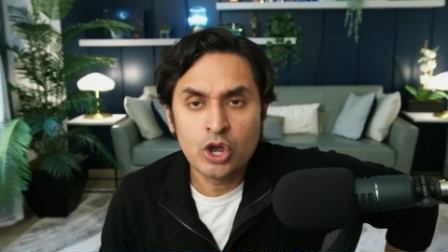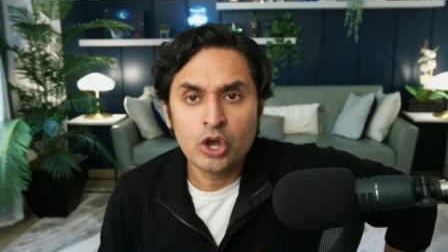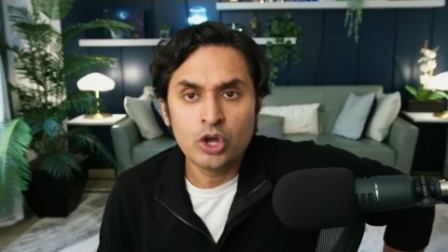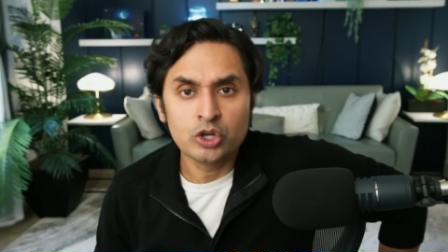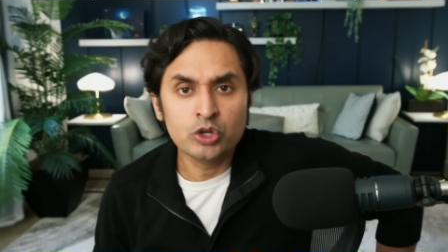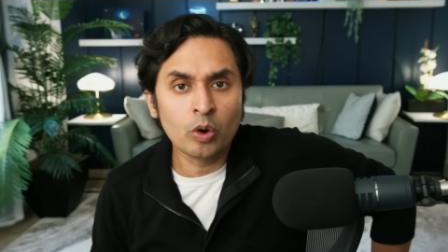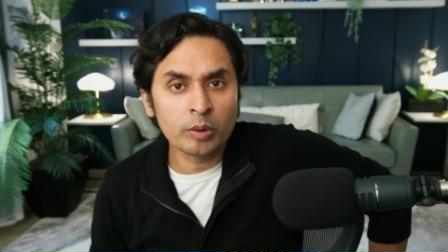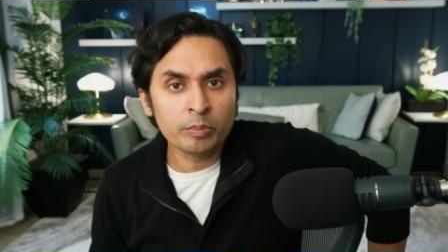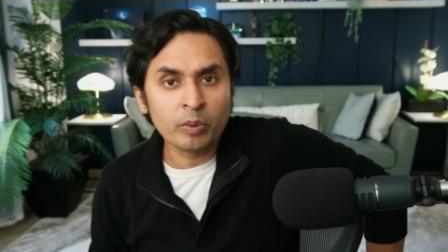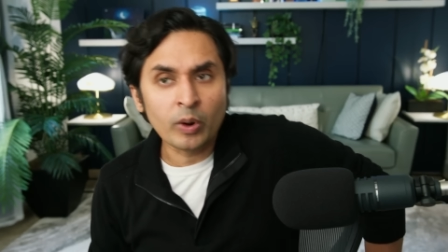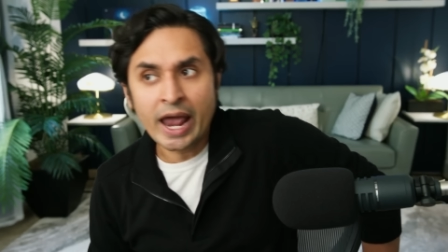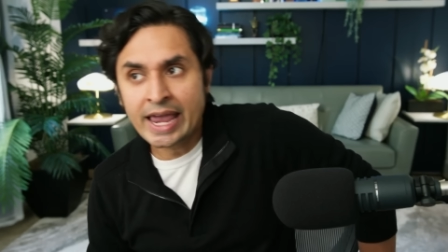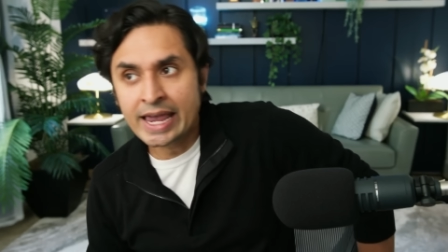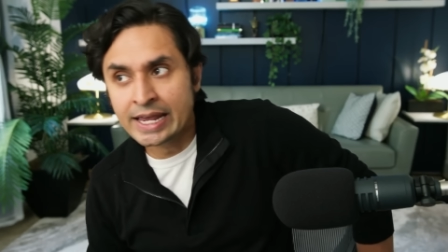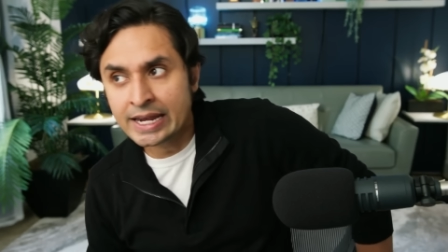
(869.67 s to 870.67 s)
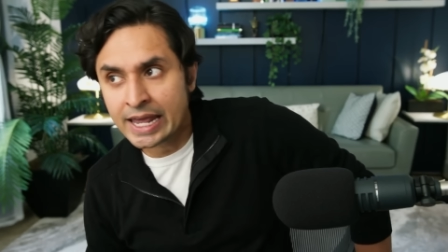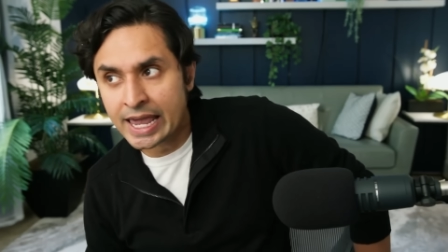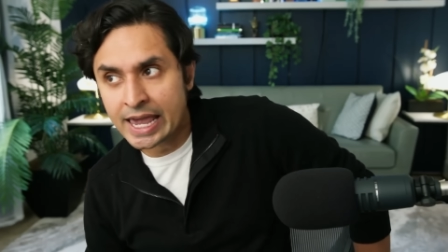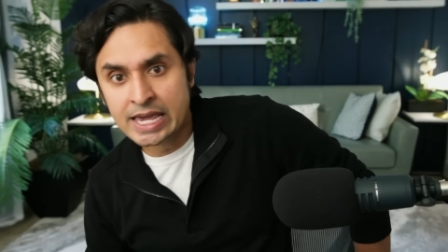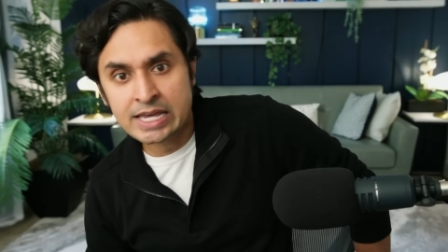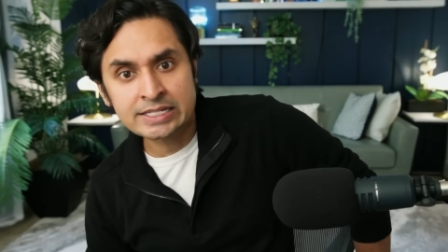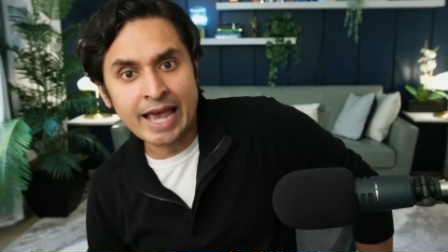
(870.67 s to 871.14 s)
your brain
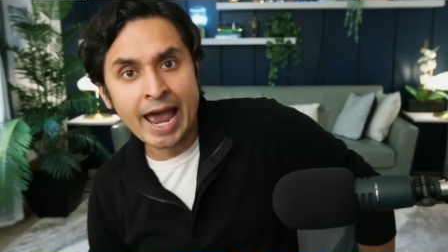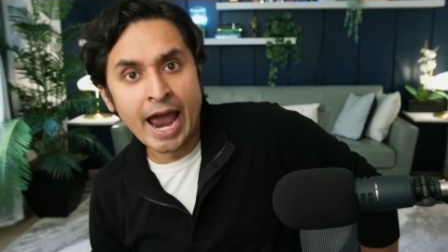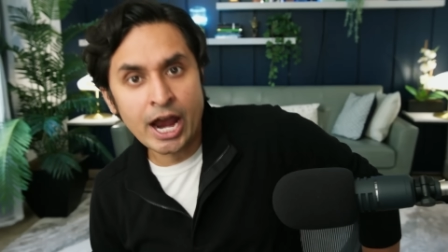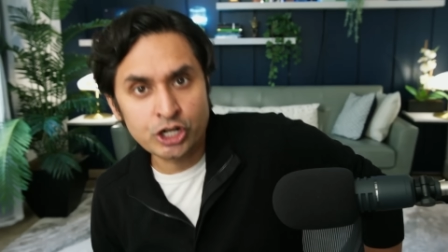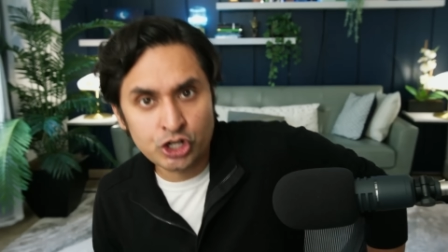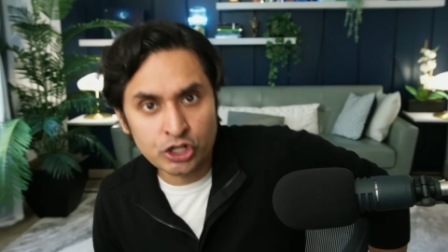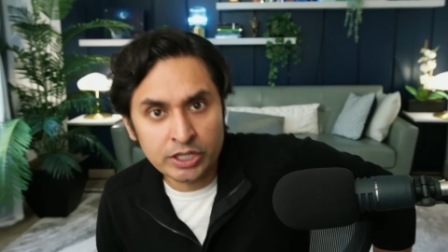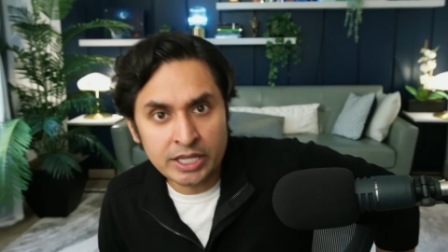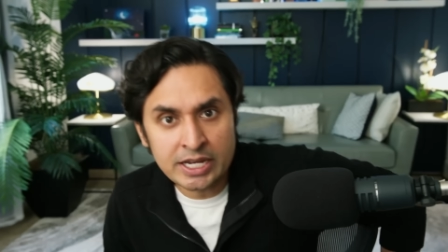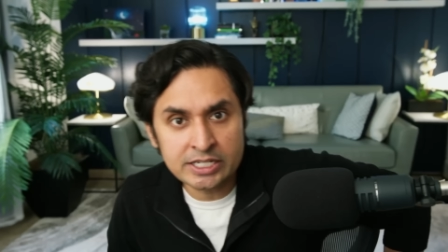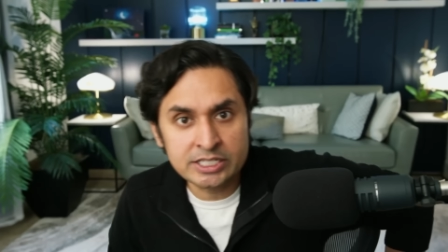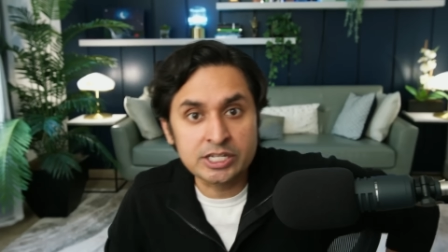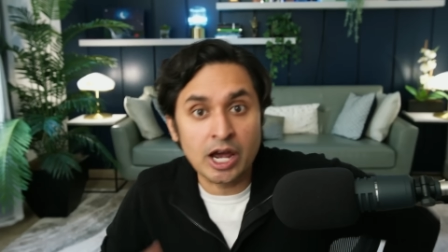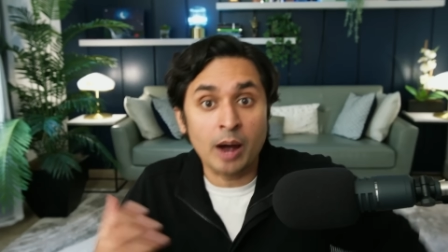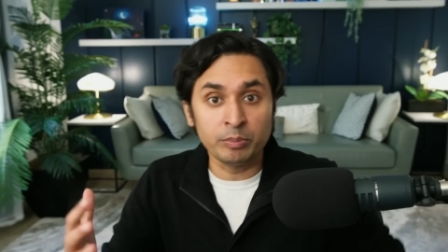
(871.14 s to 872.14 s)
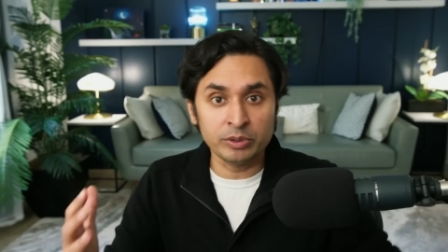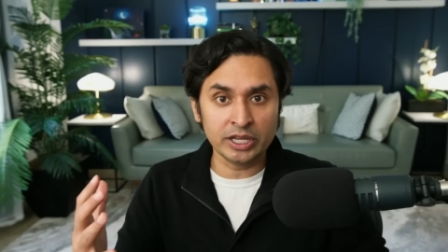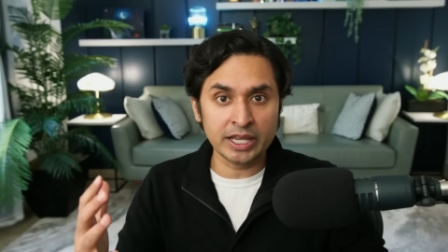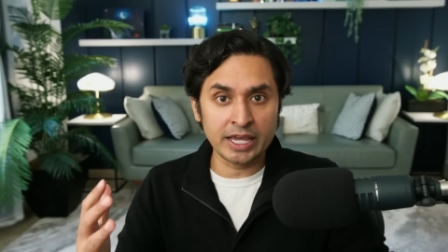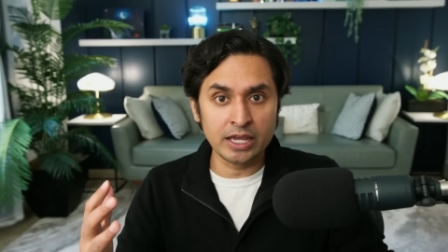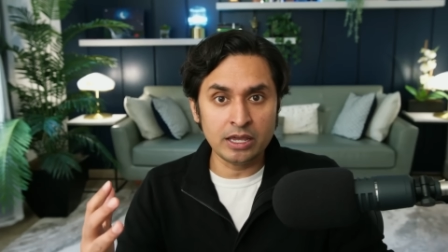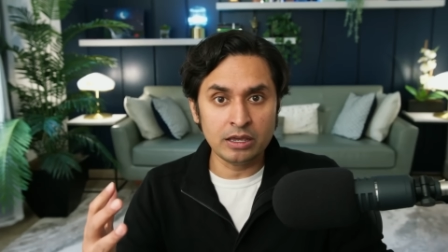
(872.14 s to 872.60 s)
is actually
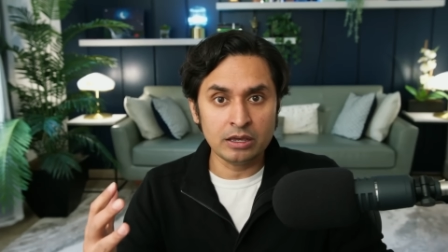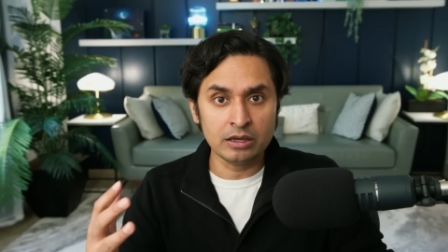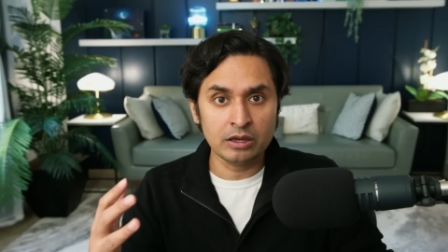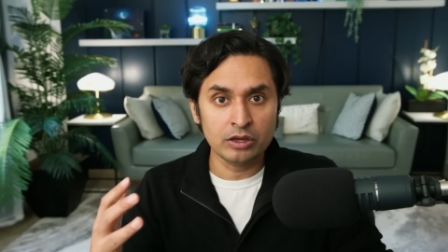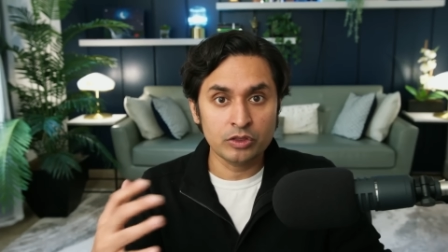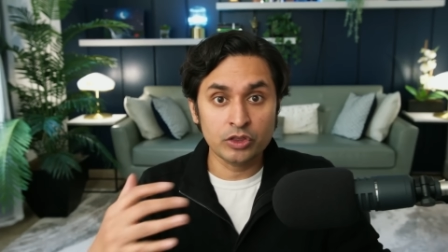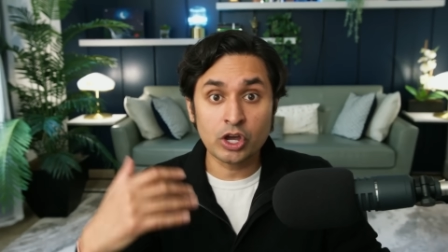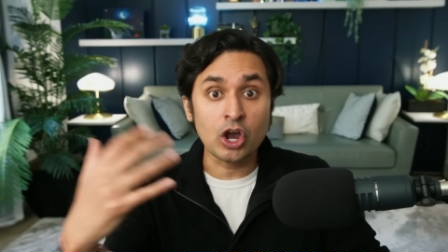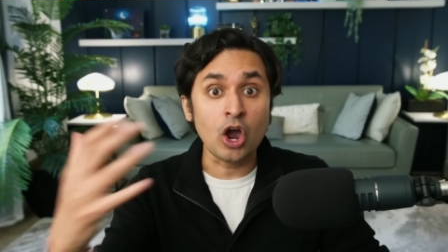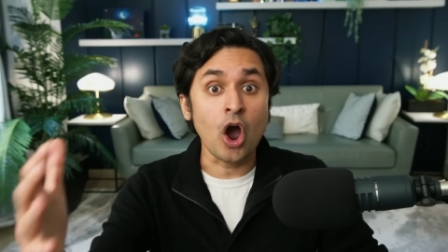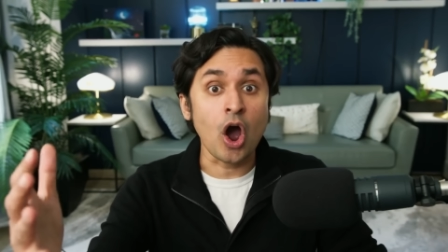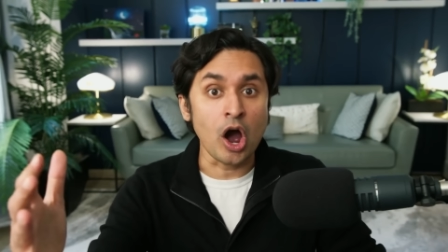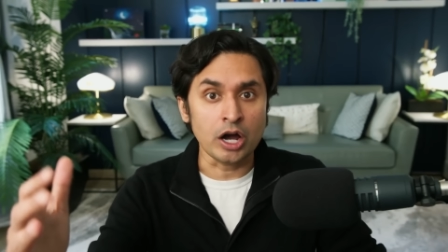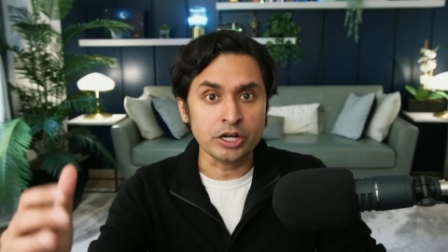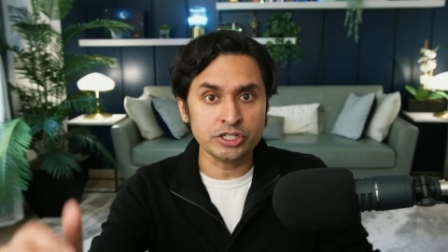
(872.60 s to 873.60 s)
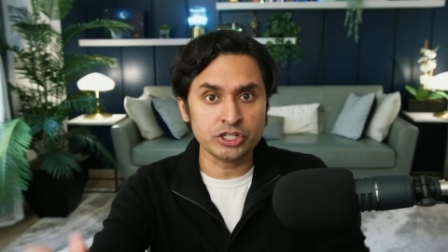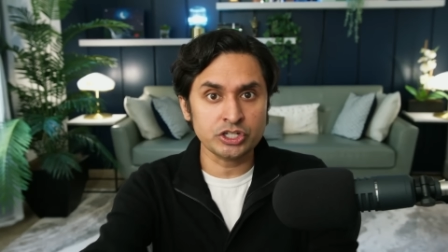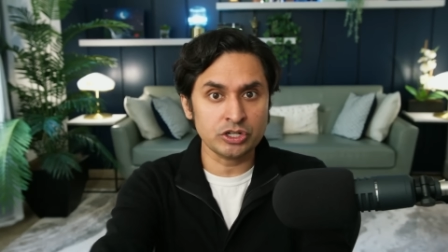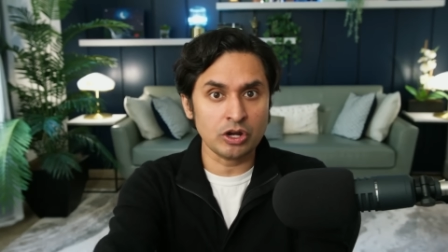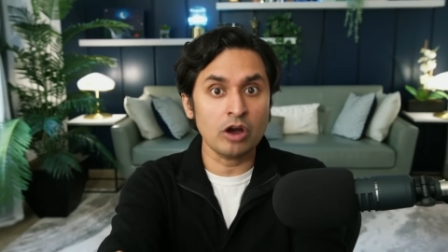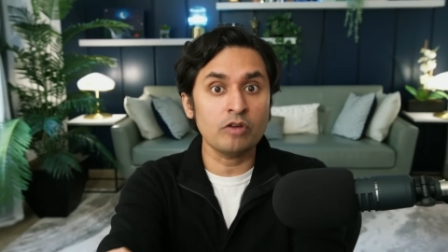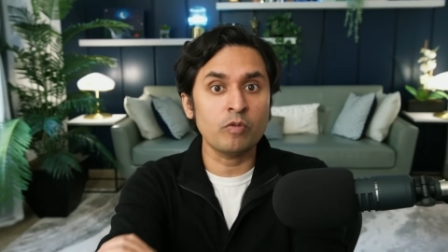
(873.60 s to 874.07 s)
doubling the cost
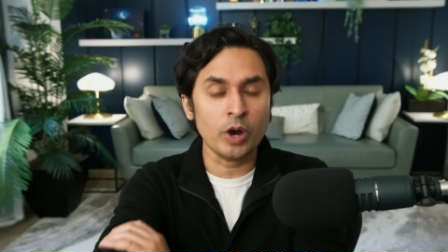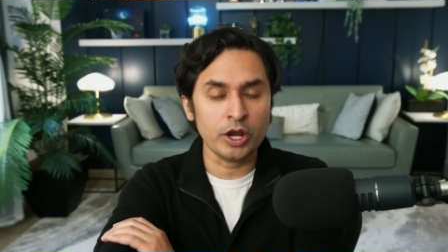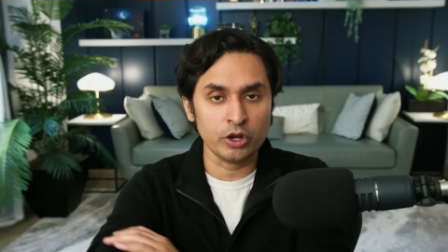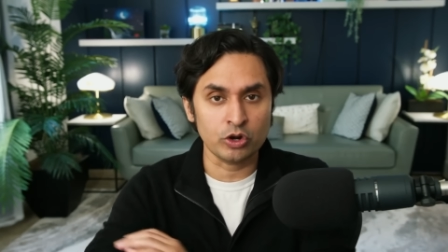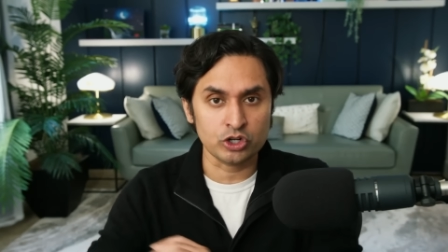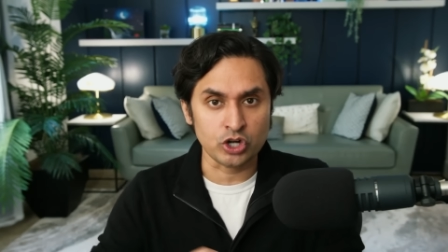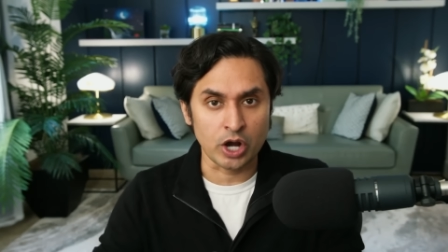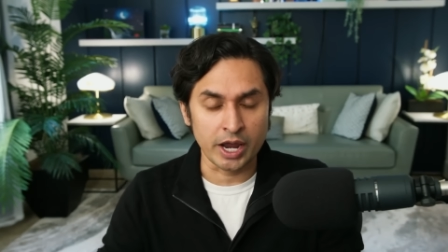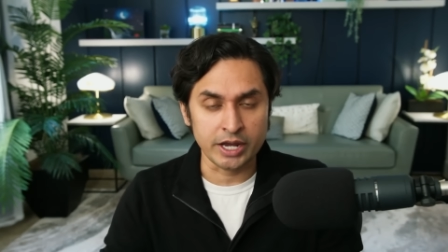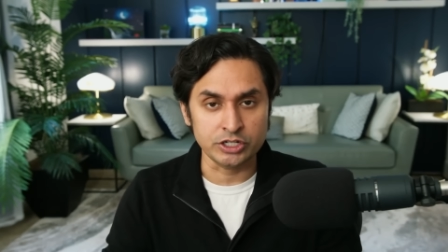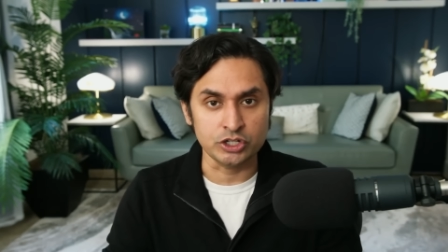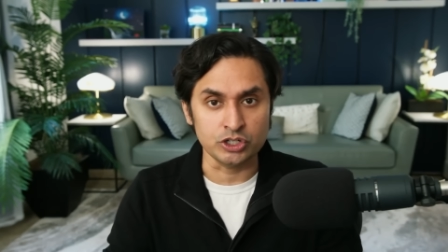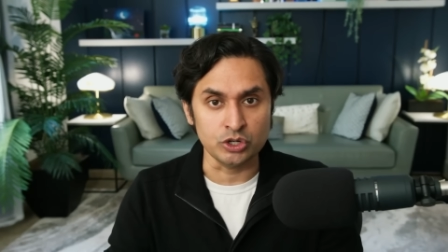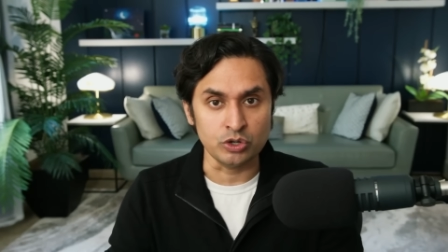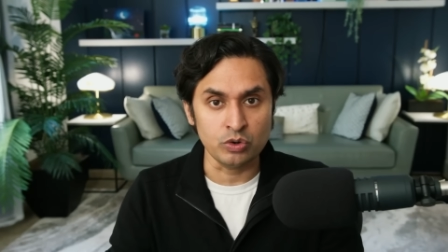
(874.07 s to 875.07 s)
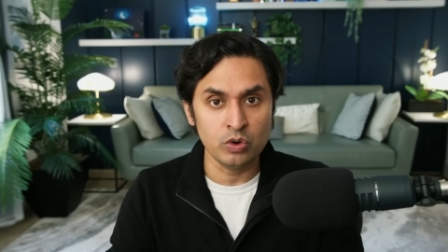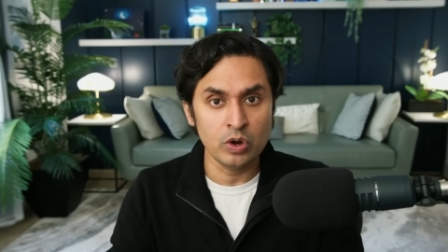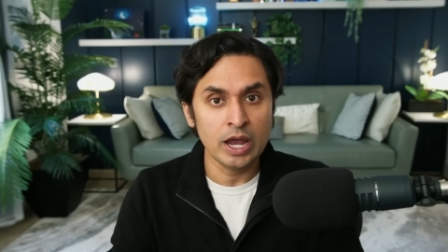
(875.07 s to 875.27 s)
of what you're trying to do